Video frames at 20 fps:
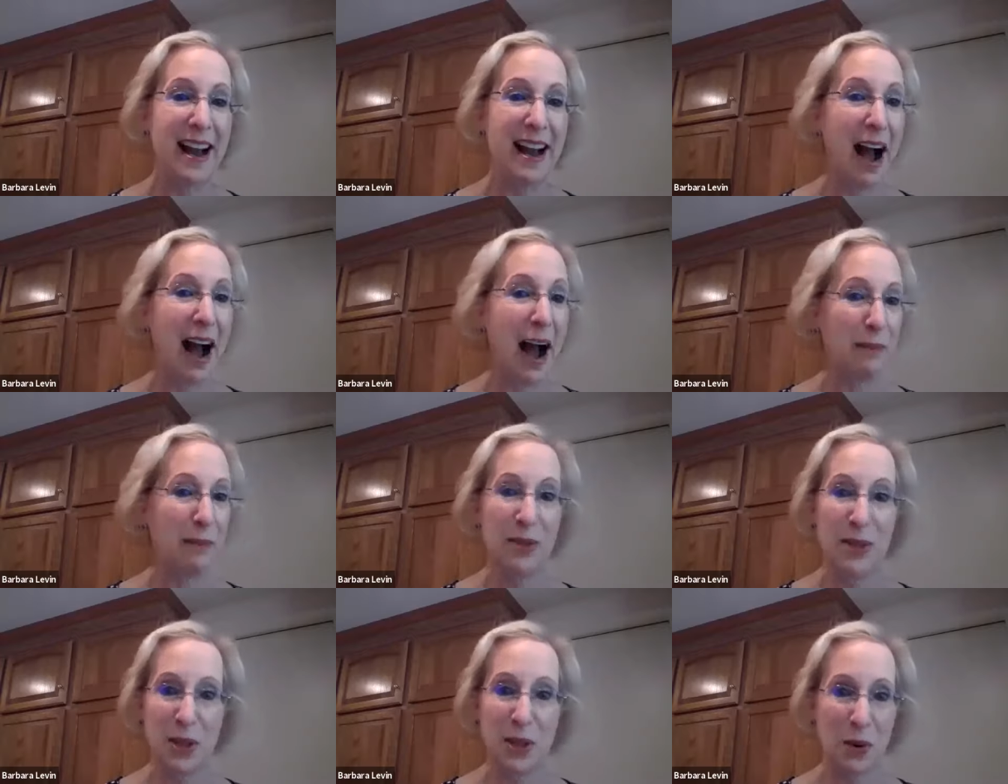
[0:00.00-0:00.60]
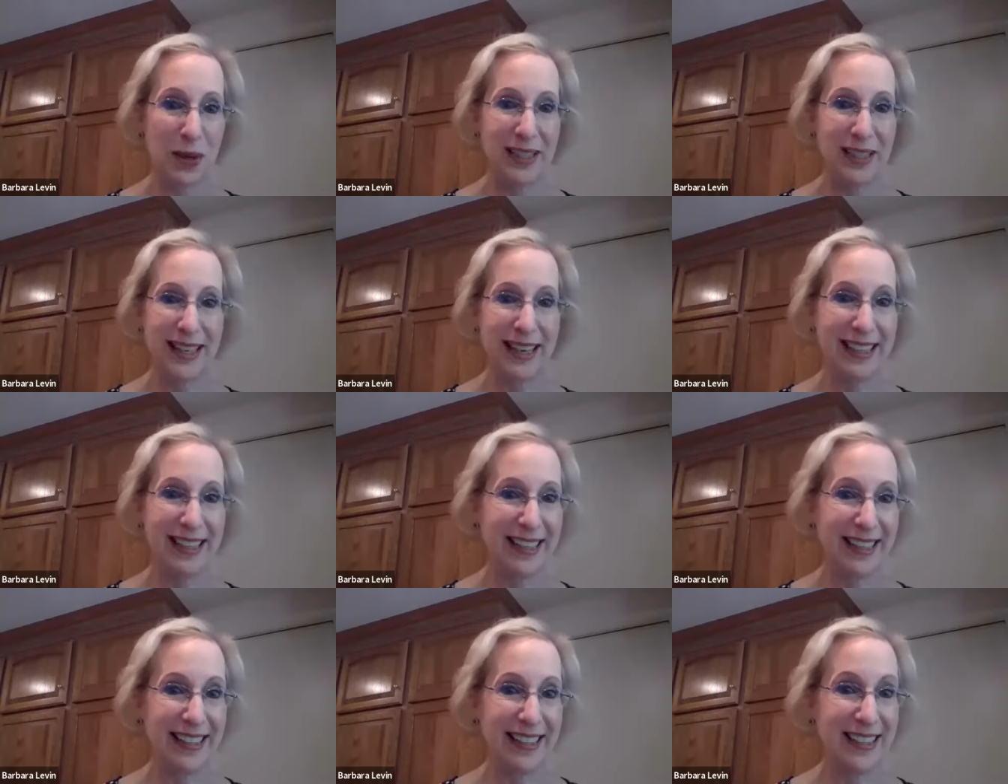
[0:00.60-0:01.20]
I'm so
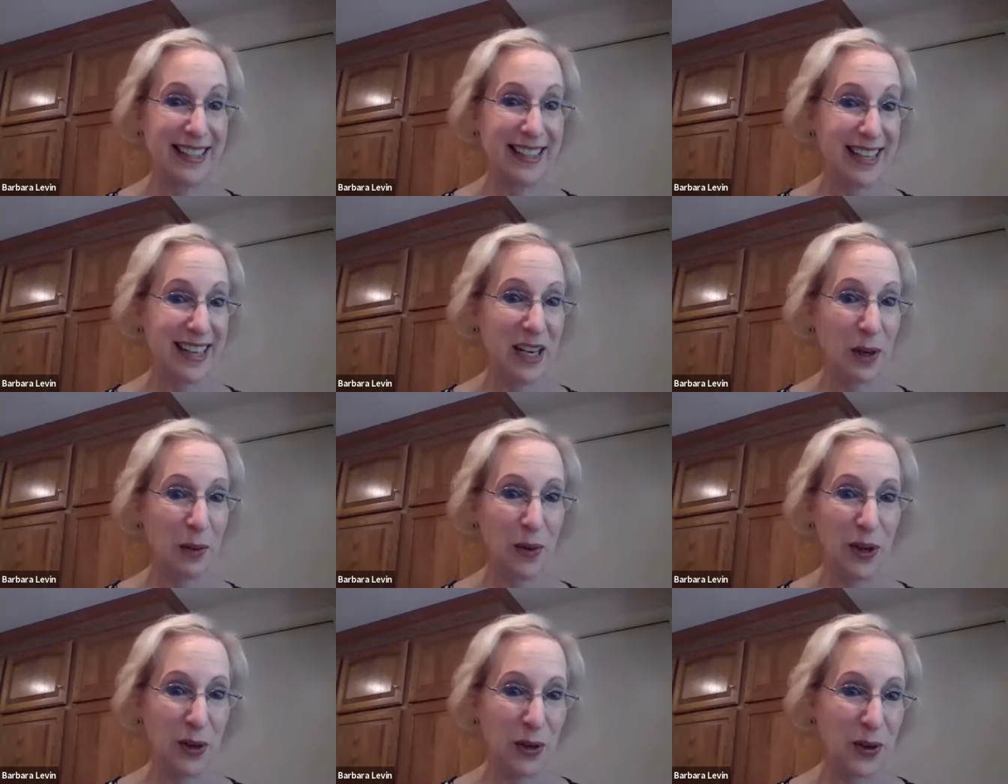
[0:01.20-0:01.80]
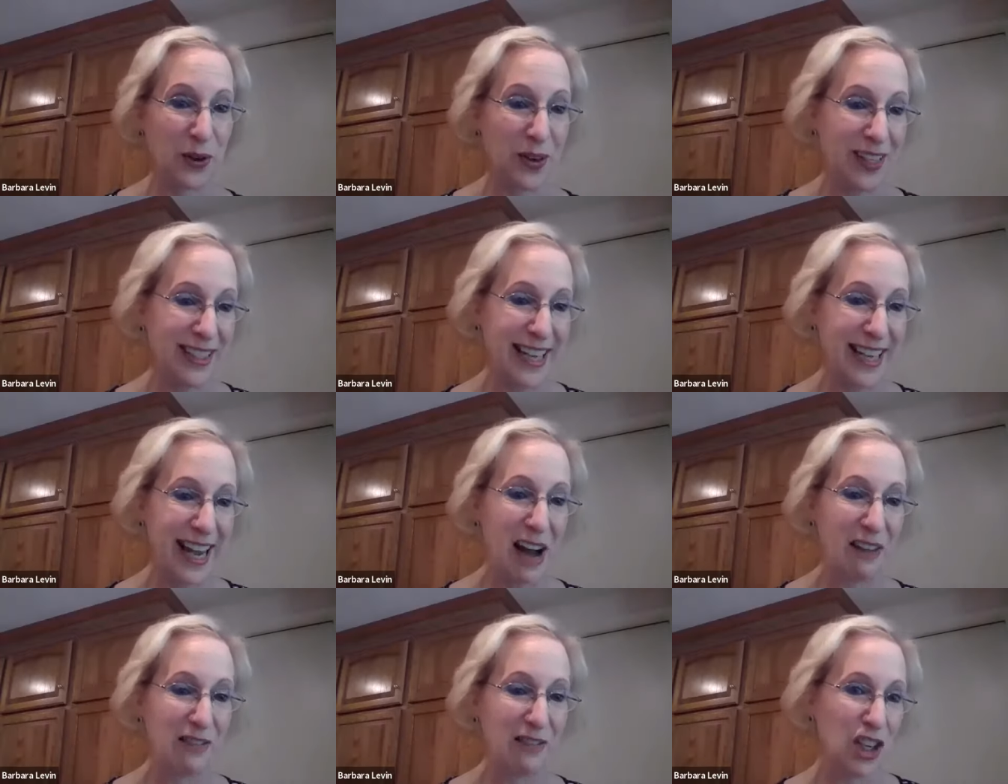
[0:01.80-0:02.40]
excited to hear what you're going to
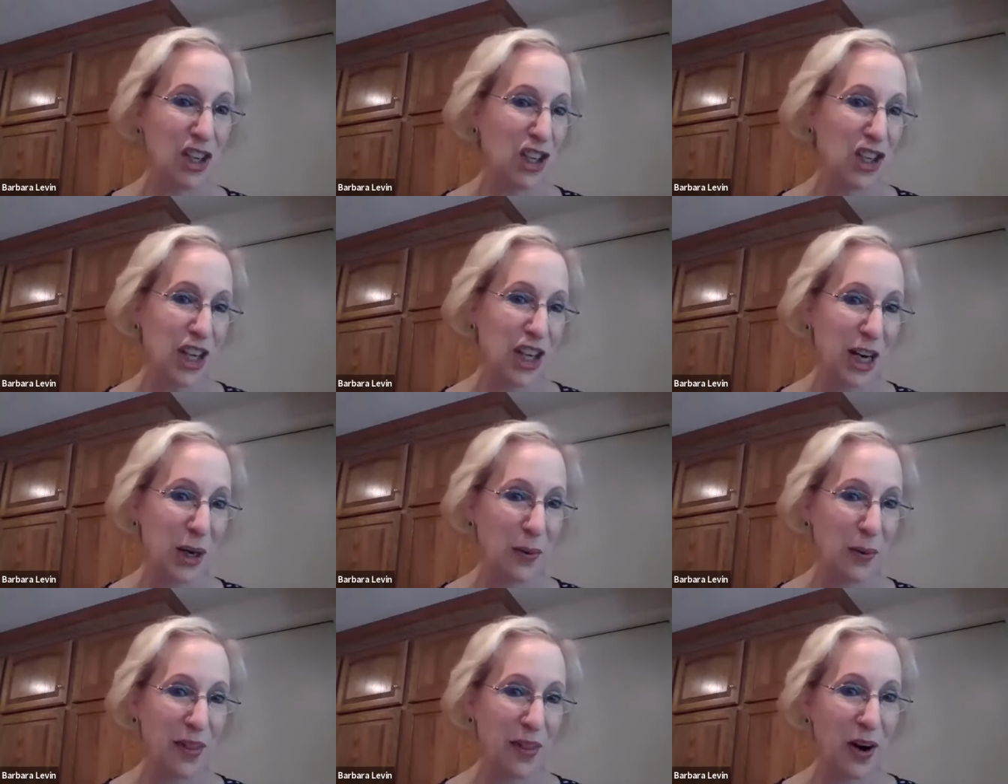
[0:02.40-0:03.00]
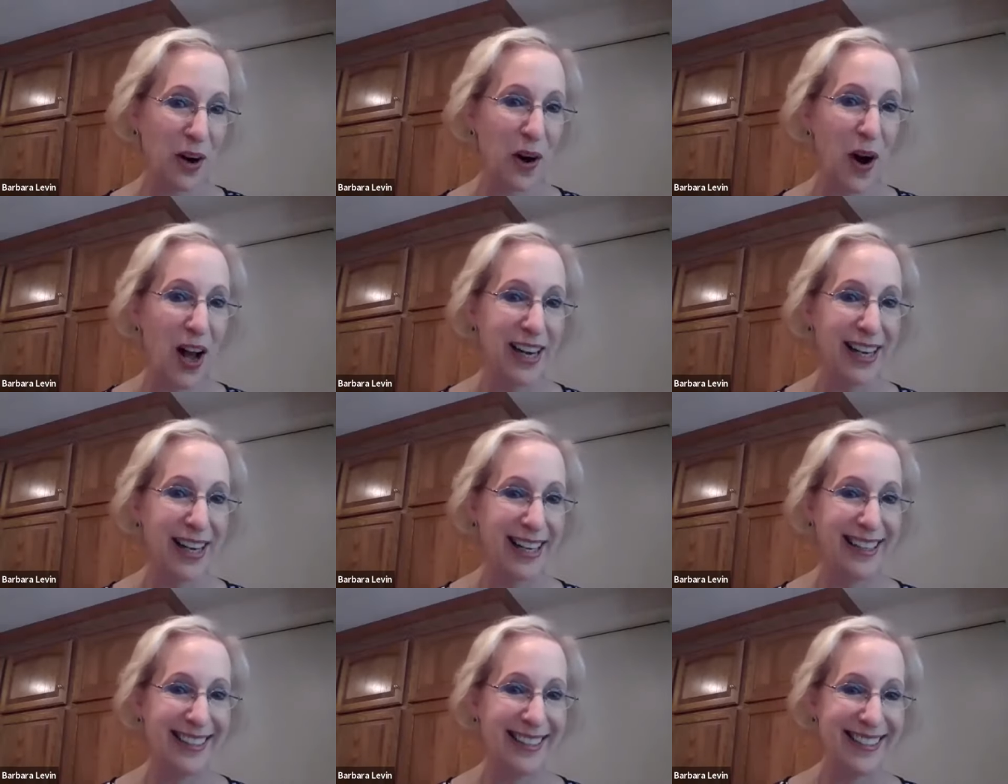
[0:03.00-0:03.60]
have to share with our
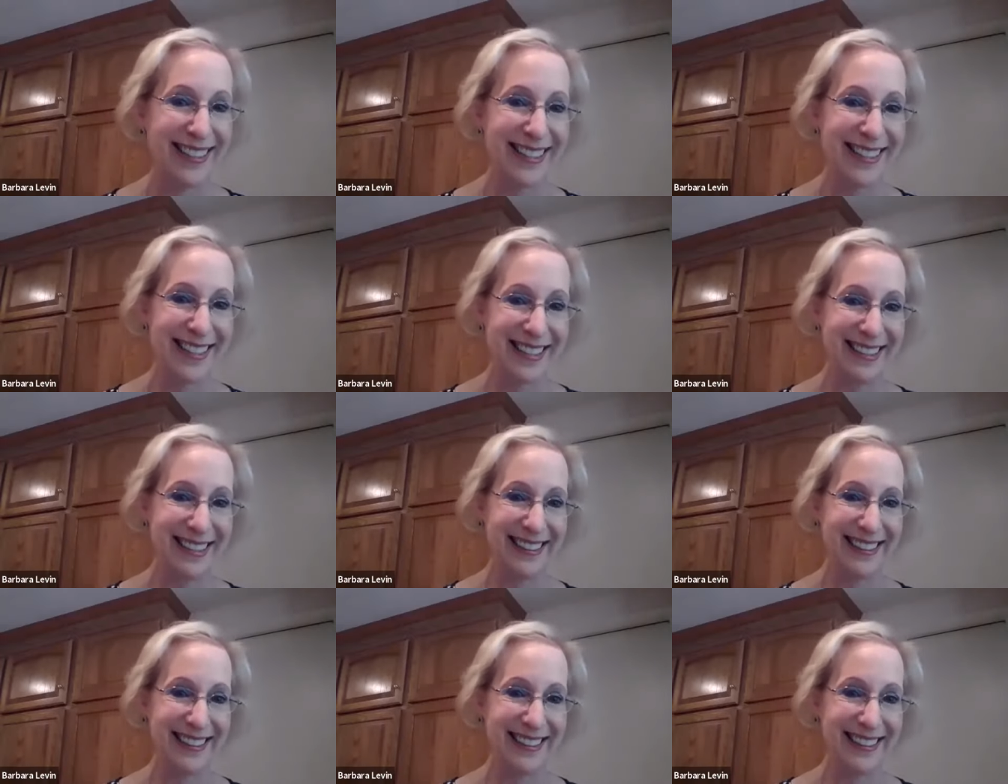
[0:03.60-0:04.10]
audience.